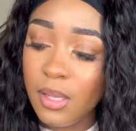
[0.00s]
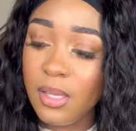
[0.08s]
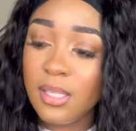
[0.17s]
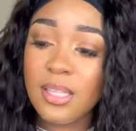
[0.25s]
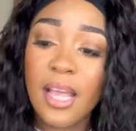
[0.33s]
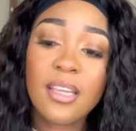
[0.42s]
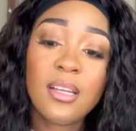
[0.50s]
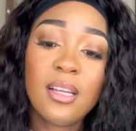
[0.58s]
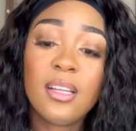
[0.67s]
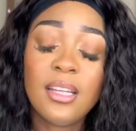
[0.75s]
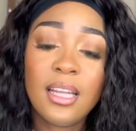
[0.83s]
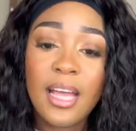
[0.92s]
It's like
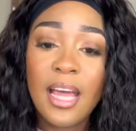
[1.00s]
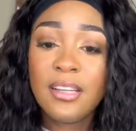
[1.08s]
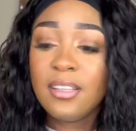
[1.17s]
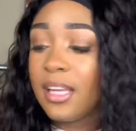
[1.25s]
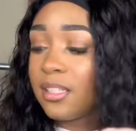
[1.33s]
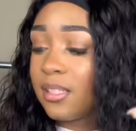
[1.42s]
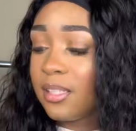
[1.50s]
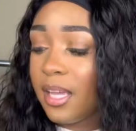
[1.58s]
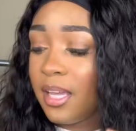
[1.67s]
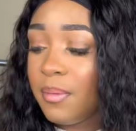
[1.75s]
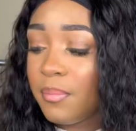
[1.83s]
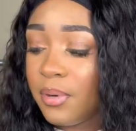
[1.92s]
kind of like the
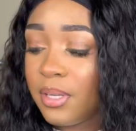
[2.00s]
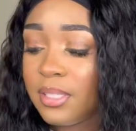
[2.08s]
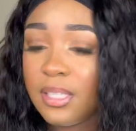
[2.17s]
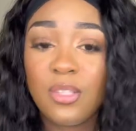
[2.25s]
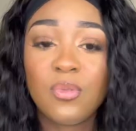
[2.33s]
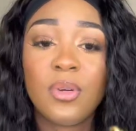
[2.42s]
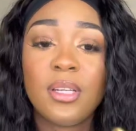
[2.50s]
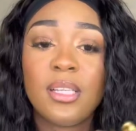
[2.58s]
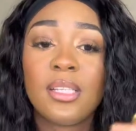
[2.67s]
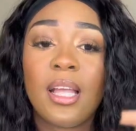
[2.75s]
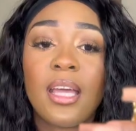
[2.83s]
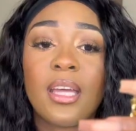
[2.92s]
same, but this one
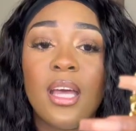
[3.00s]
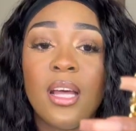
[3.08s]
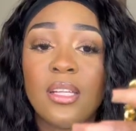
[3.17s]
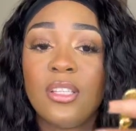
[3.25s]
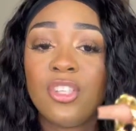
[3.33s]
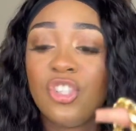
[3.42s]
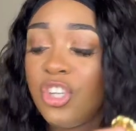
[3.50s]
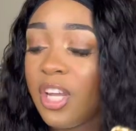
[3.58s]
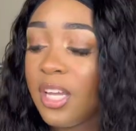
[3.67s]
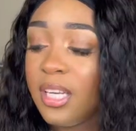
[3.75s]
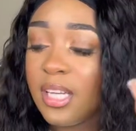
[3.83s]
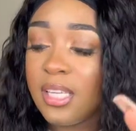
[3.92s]
is like the
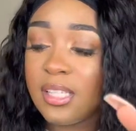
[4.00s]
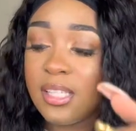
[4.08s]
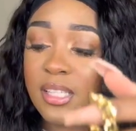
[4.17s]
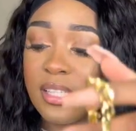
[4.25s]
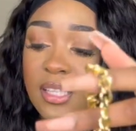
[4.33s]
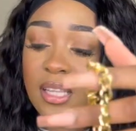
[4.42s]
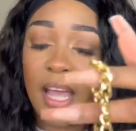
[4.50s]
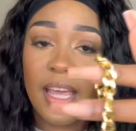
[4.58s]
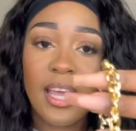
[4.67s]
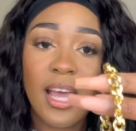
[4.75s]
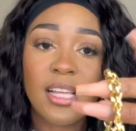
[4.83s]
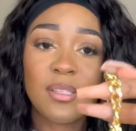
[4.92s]
chain is like,
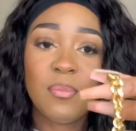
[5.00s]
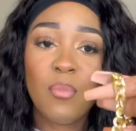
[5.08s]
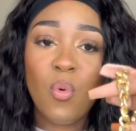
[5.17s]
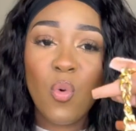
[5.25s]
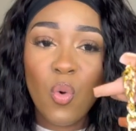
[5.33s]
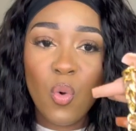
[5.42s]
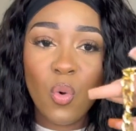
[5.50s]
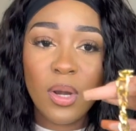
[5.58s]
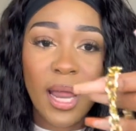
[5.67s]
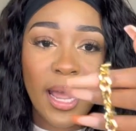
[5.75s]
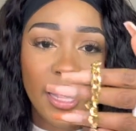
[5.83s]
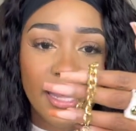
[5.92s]
it has more
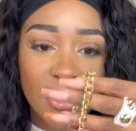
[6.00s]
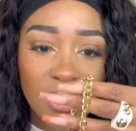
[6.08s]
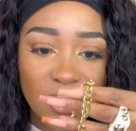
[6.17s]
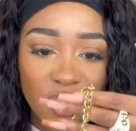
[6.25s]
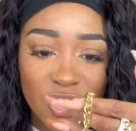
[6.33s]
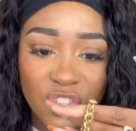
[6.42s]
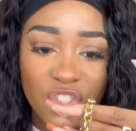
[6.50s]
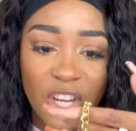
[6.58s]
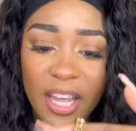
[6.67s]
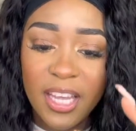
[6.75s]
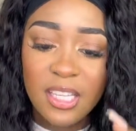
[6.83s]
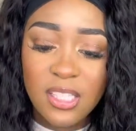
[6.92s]
like
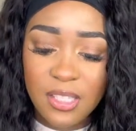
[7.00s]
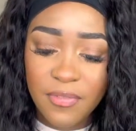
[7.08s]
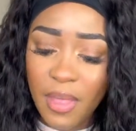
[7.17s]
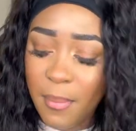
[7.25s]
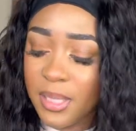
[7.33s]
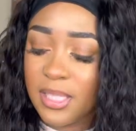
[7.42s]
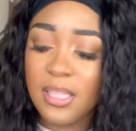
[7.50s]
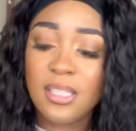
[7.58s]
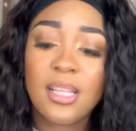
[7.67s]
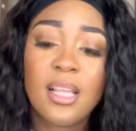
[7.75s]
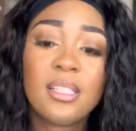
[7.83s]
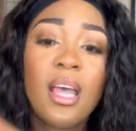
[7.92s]
chains, if that makes any
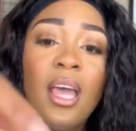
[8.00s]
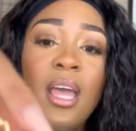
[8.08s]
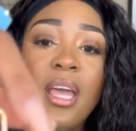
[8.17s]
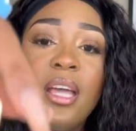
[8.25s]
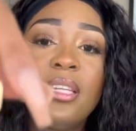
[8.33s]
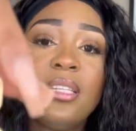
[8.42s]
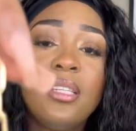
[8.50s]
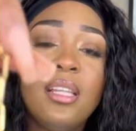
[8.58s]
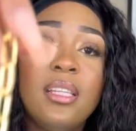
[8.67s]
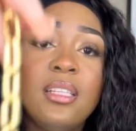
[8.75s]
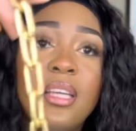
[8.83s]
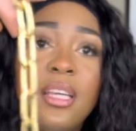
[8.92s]
sense,
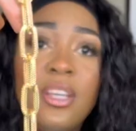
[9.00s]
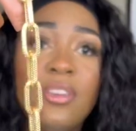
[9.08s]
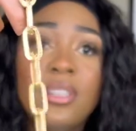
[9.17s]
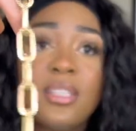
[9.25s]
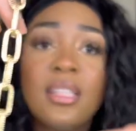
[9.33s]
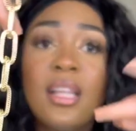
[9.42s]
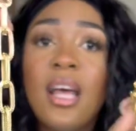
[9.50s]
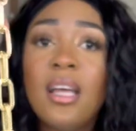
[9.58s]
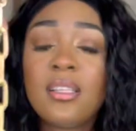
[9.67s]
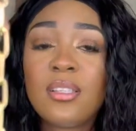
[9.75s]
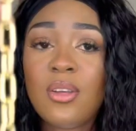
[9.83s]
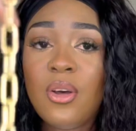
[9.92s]
and here is
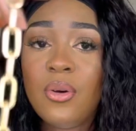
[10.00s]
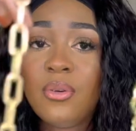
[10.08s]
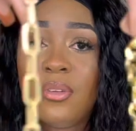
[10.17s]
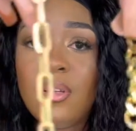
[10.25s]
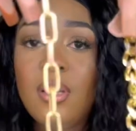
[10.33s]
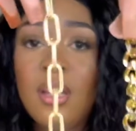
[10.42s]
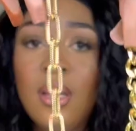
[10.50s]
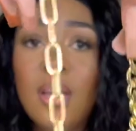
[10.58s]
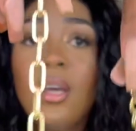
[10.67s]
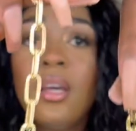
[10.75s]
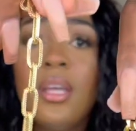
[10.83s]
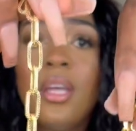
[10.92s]
less. So
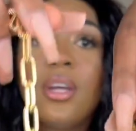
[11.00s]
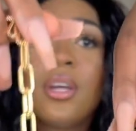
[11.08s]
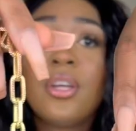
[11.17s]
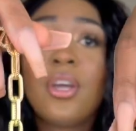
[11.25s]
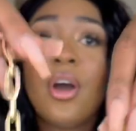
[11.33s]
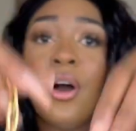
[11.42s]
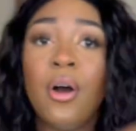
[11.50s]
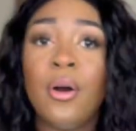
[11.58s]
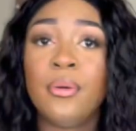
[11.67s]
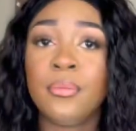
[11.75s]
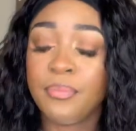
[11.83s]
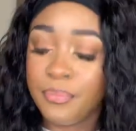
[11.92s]
here we go.